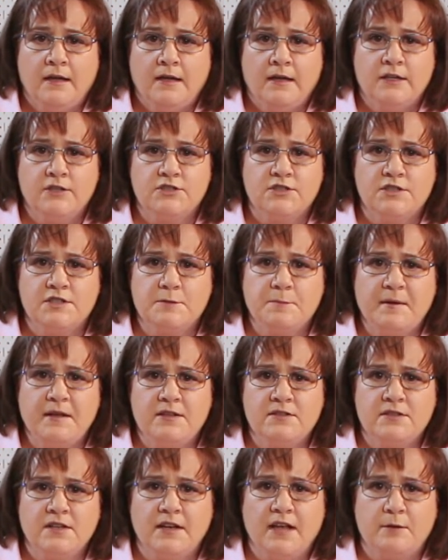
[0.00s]
It just
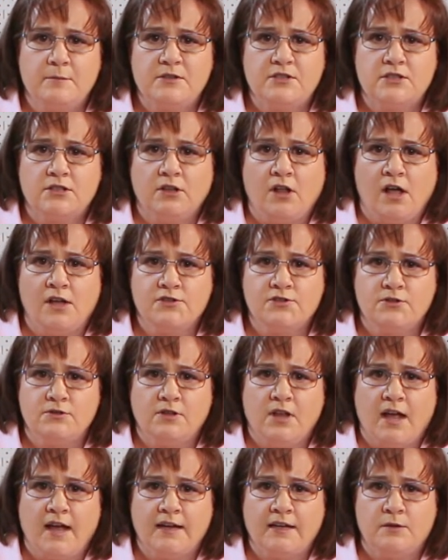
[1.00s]
depends on how much gloss you
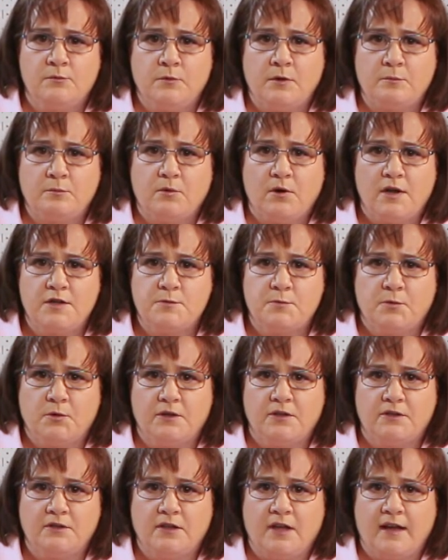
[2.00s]
like and what price
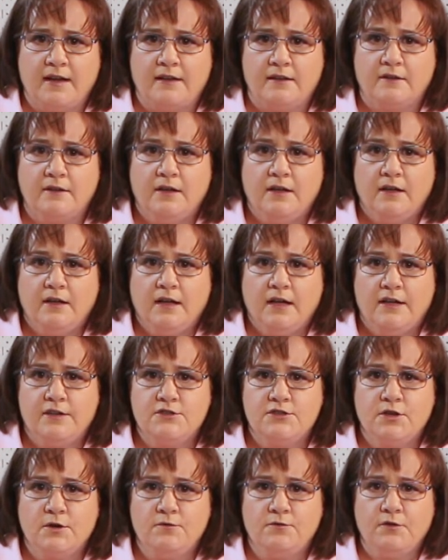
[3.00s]
point you like. And
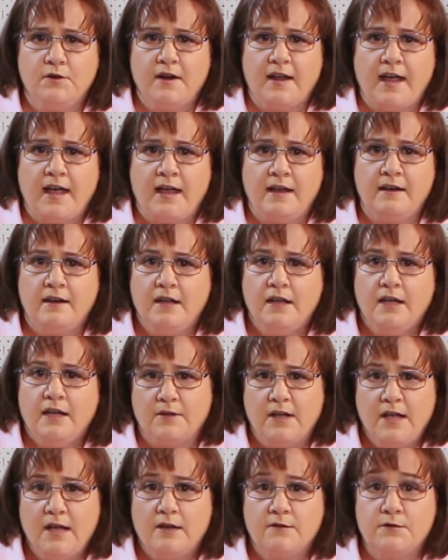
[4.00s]
don't forget,
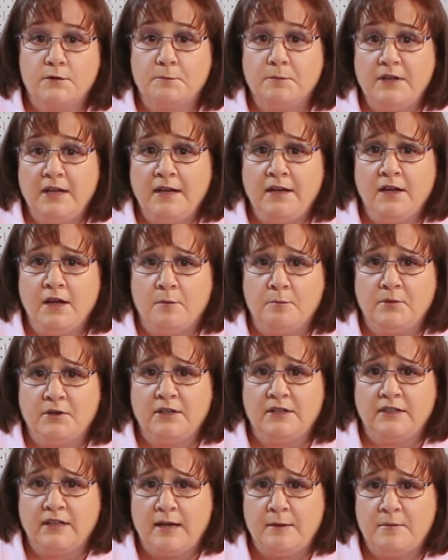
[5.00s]
if you're planning on
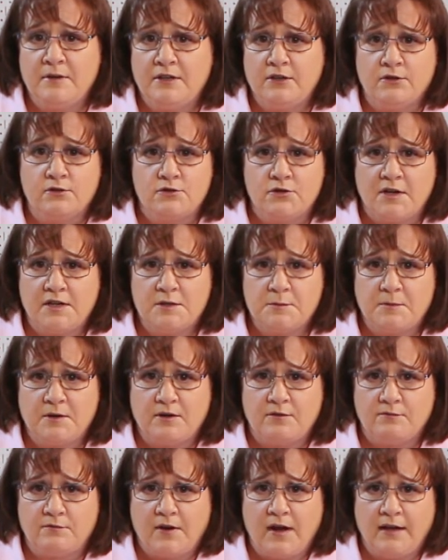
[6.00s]
putting laminate or
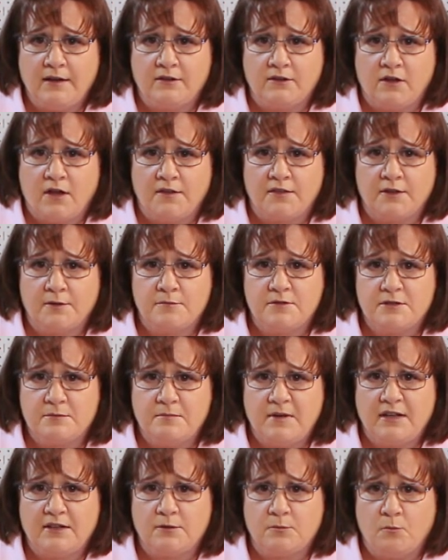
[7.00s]
transparent vinyl on them to
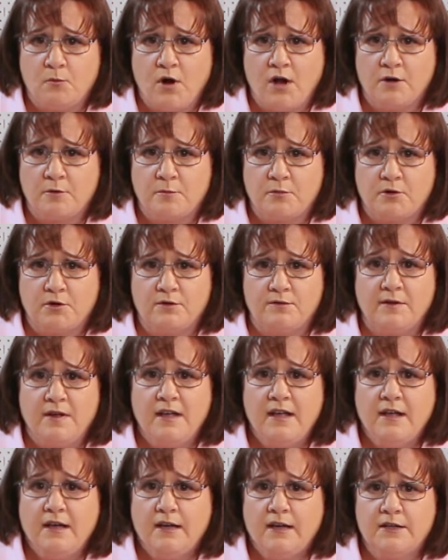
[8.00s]
make them waterproof,
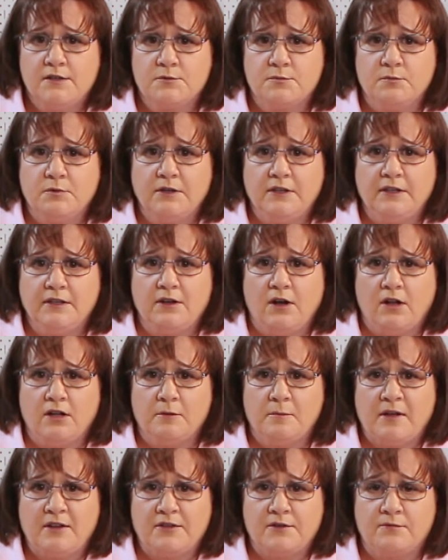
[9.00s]
it's really all
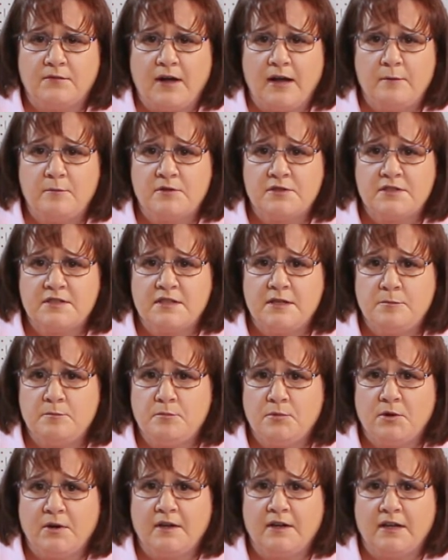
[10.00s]
about the vibrancy,
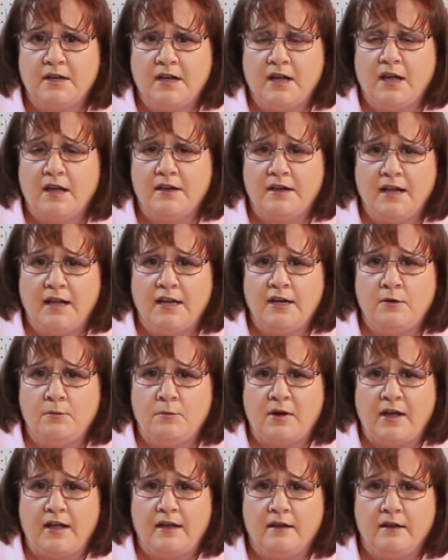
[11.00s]
print, and cut
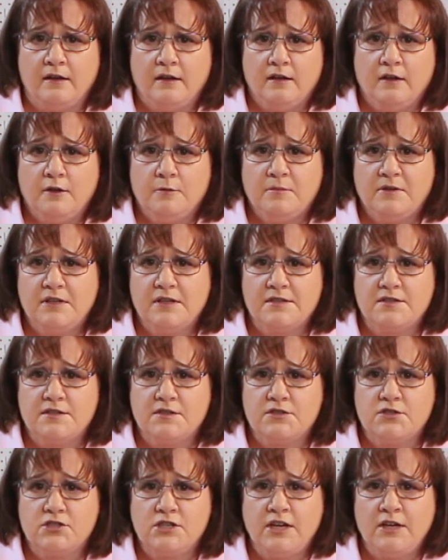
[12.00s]
anyway, because the
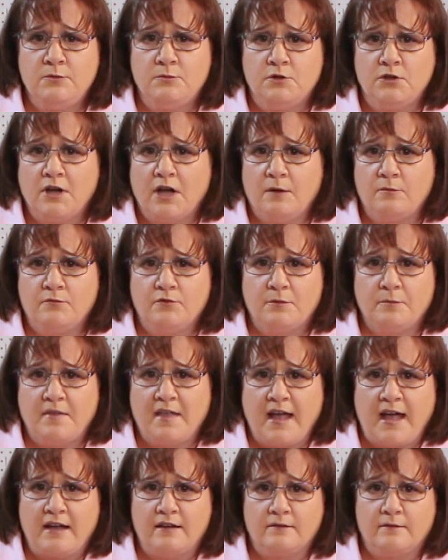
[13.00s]
sheen will come from
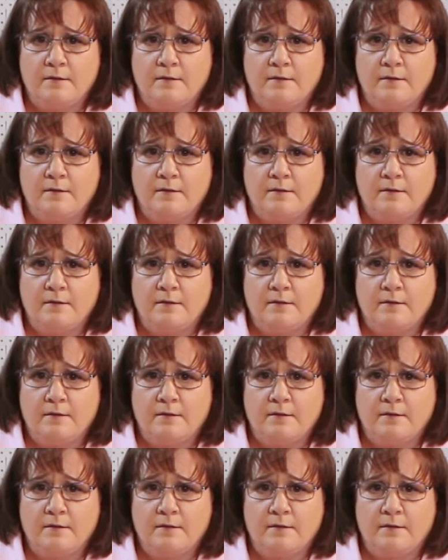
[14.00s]
that.